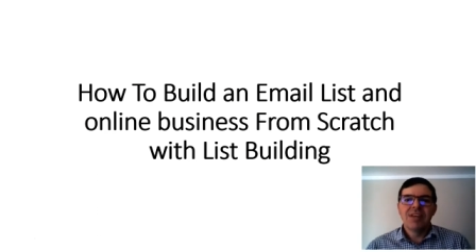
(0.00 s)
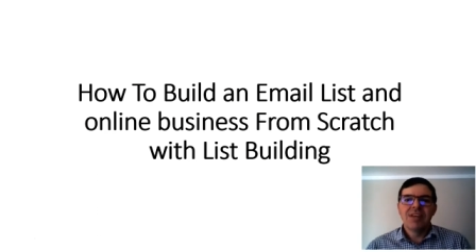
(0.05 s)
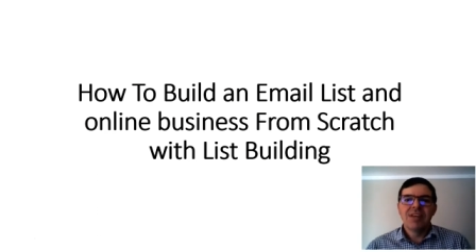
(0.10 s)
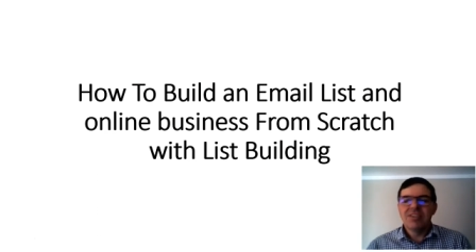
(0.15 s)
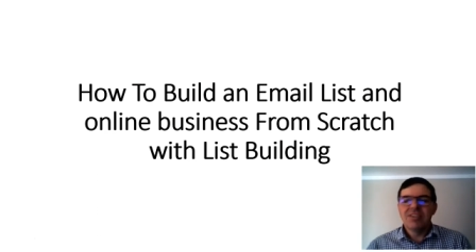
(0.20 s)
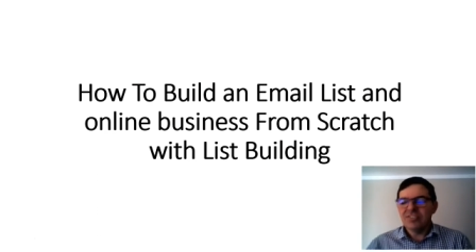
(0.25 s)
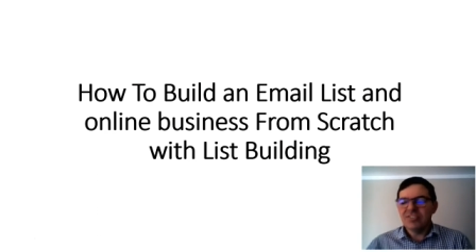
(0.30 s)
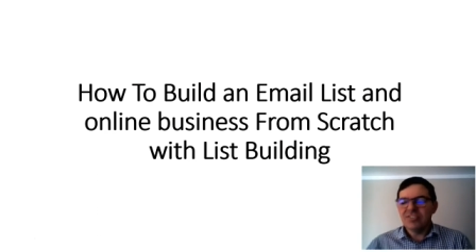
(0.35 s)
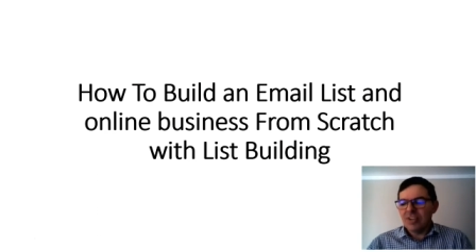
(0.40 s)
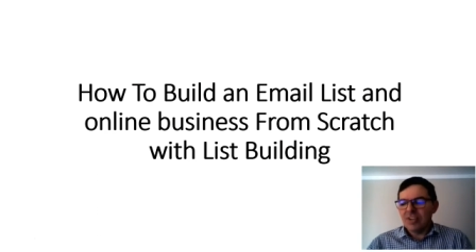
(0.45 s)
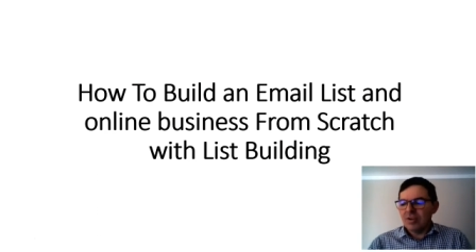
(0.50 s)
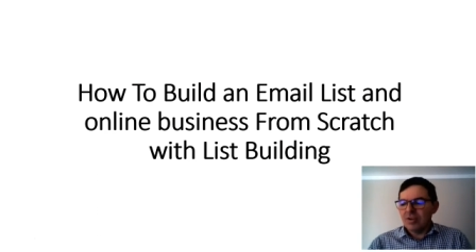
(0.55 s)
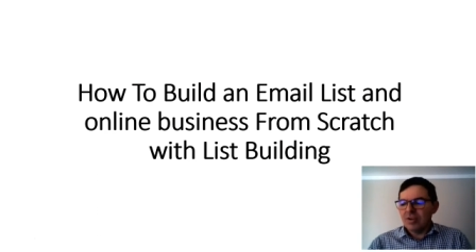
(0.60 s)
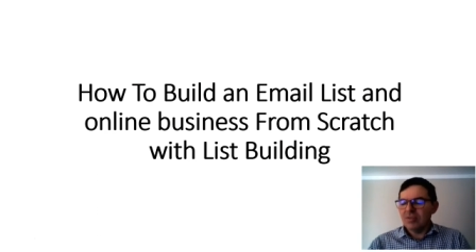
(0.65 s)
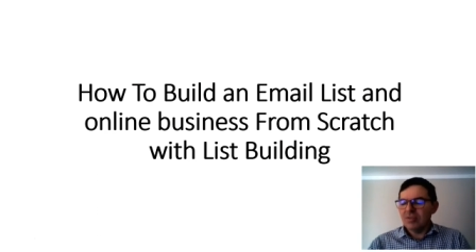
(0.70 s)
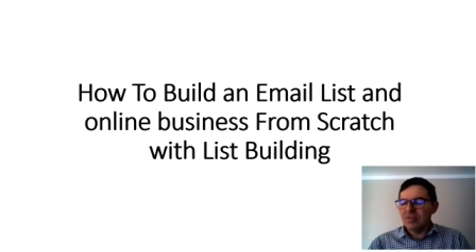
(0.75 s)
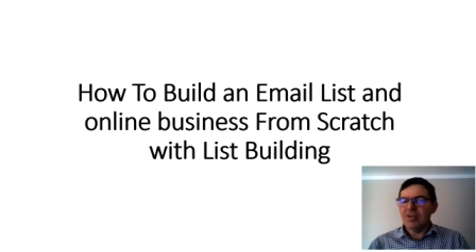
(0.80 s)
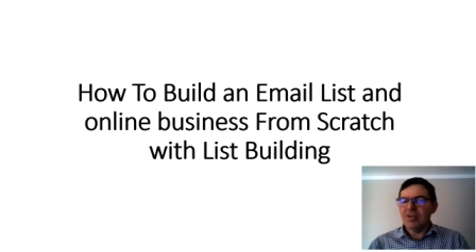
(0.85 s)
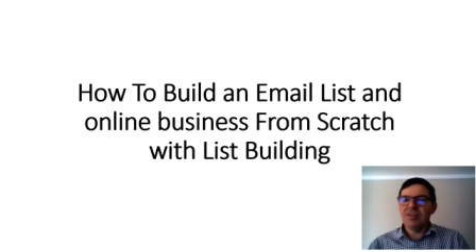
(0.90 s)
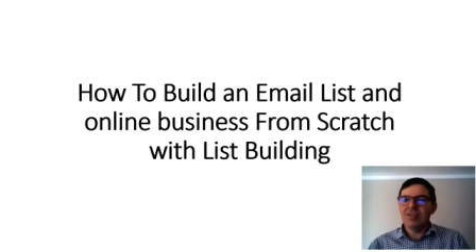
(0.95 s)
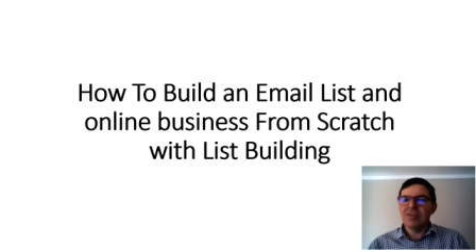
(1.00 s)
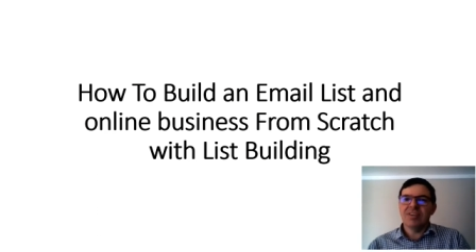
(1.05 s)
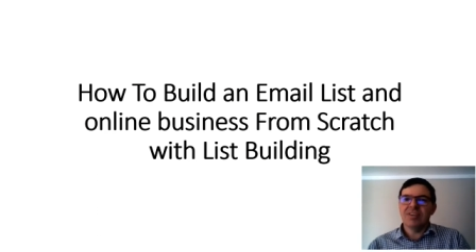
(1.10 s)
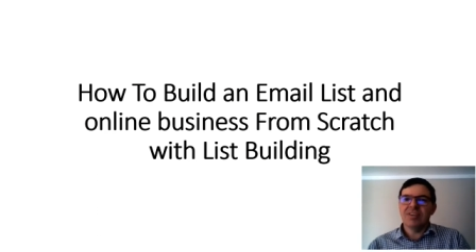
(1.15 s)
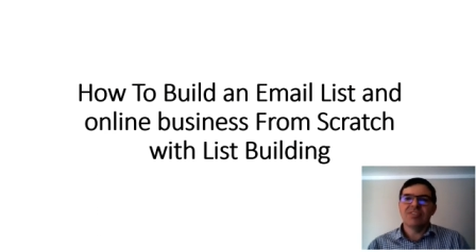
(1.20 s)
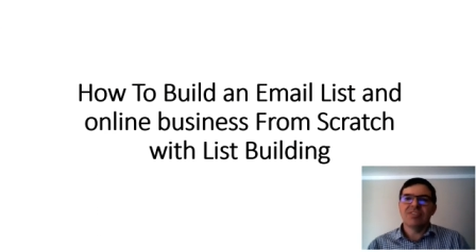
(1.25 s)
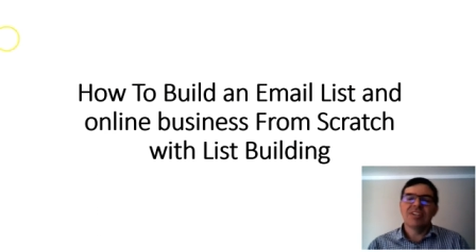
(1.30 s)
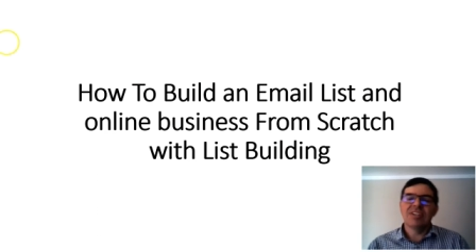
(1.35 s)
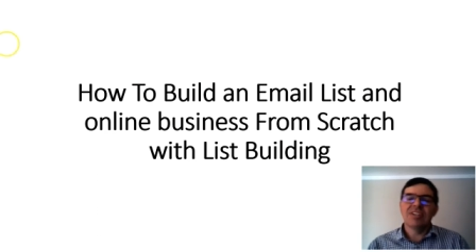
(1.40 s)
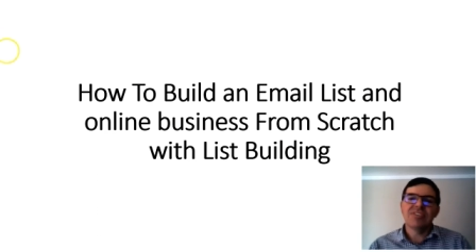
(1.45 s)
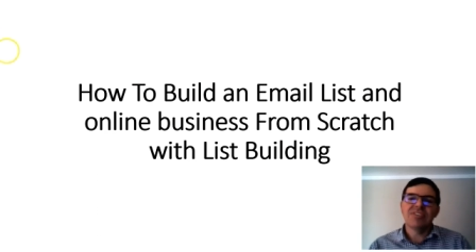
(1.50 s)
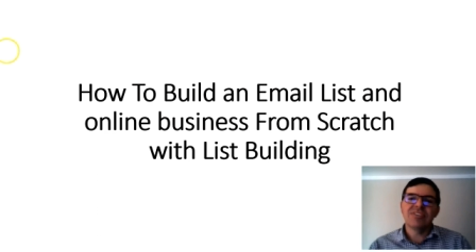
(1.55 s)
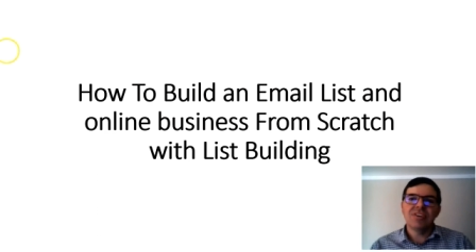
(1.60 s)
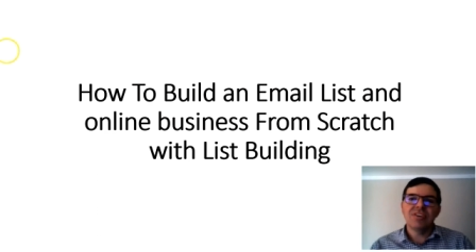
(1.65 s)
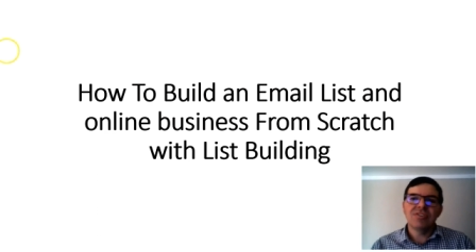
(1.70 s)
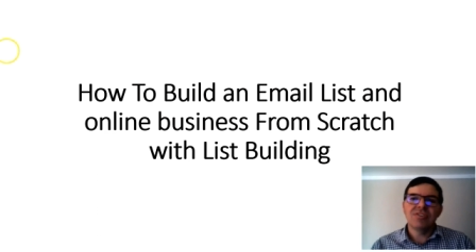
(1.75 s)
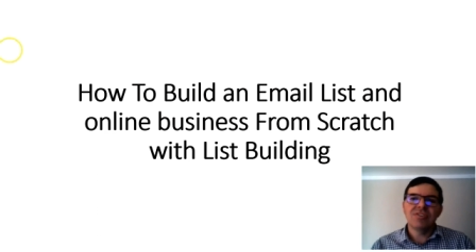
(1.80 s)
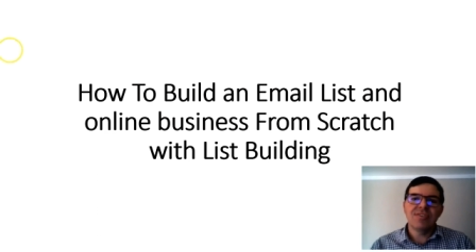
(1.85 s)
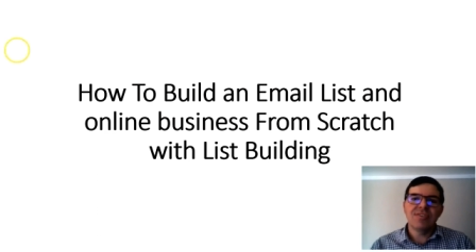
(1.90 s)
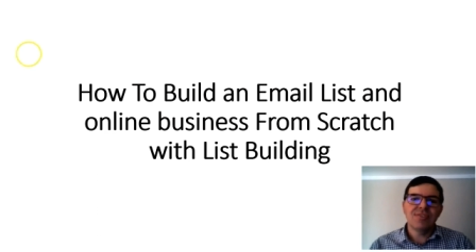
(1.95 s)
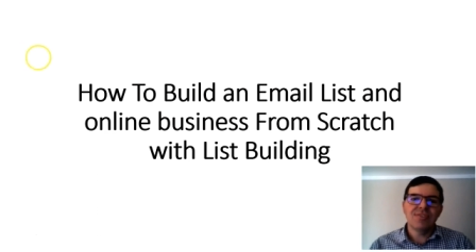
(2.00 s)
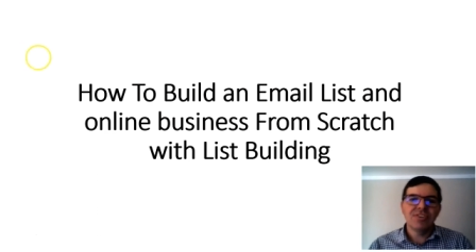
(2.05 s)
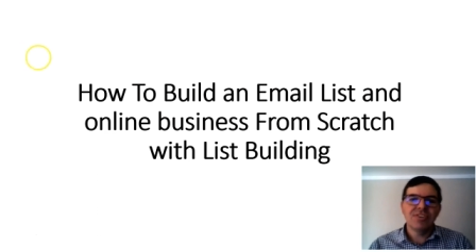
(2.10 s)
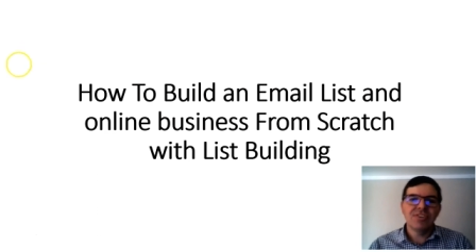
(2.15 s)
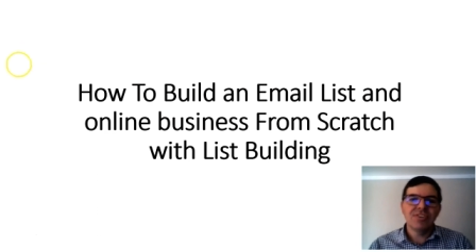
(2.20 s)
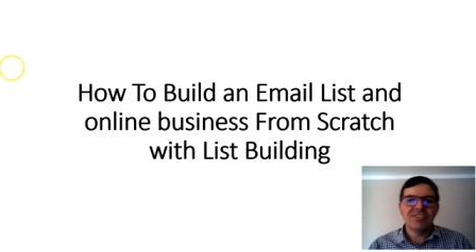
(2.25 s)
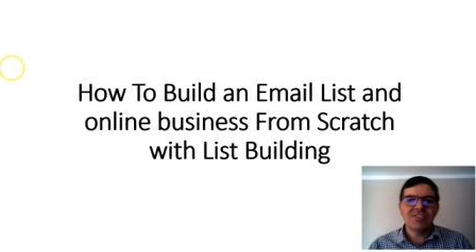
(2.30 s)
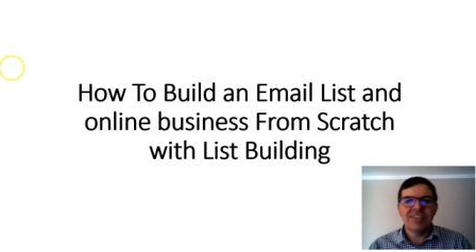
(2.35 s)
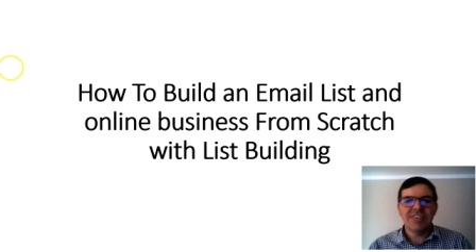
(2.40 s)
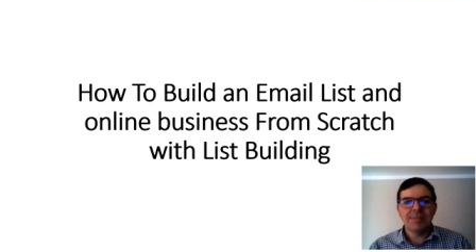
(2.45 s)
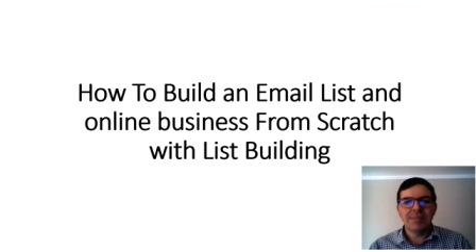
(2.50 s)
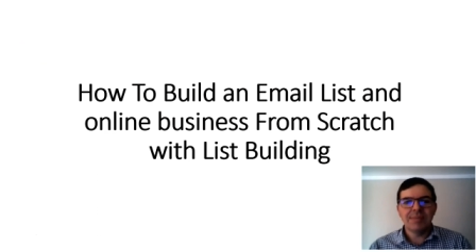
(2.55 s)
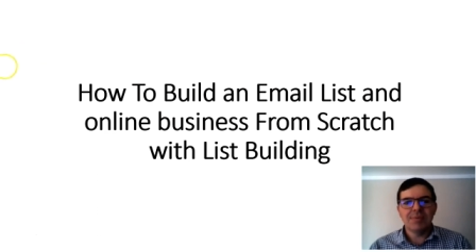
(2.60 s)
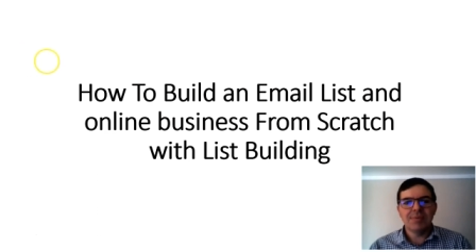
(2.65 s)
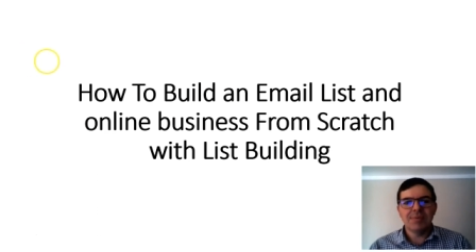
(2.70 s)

So, okay, so let's go to the first step